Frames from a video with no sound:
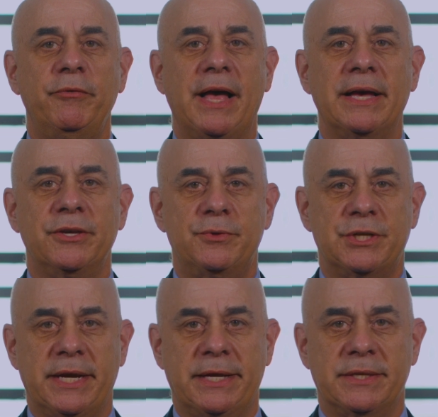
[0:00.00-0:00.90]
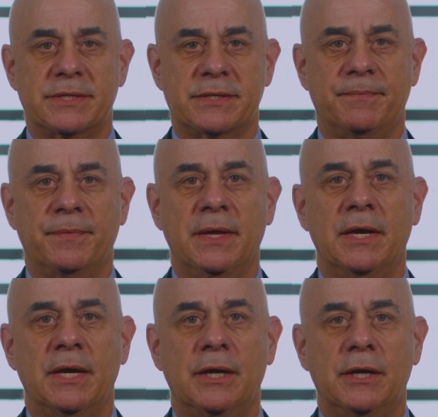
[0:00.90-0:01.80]
value chains.
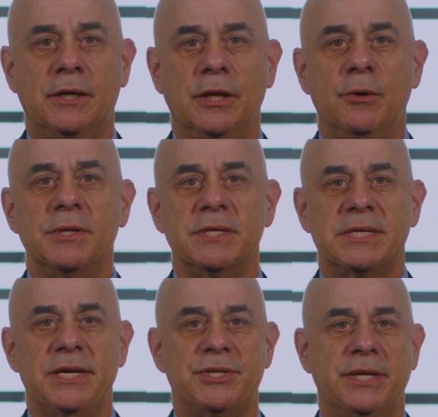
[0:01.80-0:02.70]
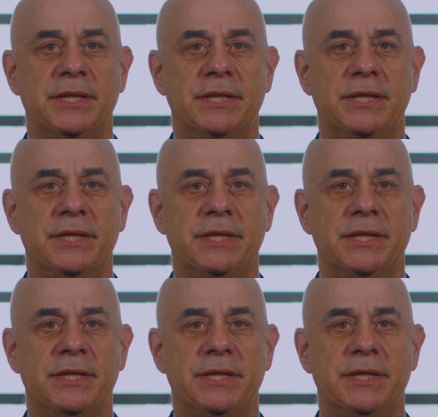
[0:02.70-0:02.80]
Globalization